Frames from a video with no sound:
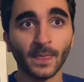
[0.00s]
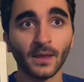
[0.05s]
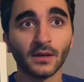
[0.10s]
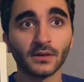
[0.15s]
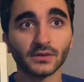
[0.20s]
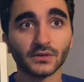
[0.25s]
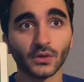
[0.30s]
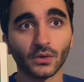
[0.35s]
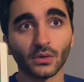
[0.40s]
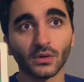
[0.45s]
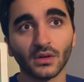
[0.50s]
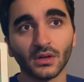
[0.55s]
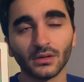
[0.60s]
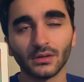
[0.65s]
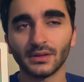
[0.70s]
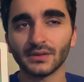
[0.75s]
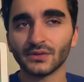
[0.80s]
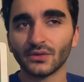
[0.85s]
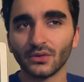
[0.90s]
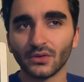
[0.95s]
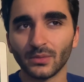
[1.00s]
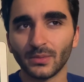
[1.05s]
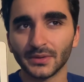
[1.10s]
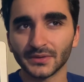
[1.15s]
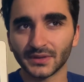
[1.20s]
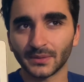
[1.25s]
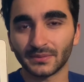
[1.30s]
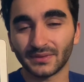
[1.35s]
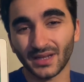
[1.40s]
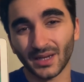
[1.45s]
So let's talk about
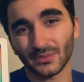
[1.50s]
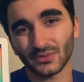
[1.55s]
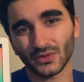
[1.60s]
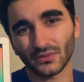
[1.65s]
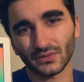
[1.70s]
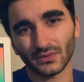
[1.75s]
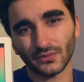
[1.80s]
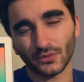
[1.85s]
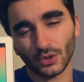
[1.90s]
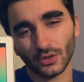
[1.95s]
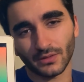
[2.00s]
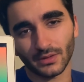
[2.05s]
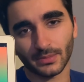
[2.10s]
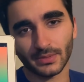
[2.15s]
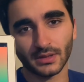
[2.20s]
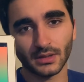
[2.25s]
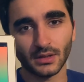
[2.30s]
some types of the follow-up.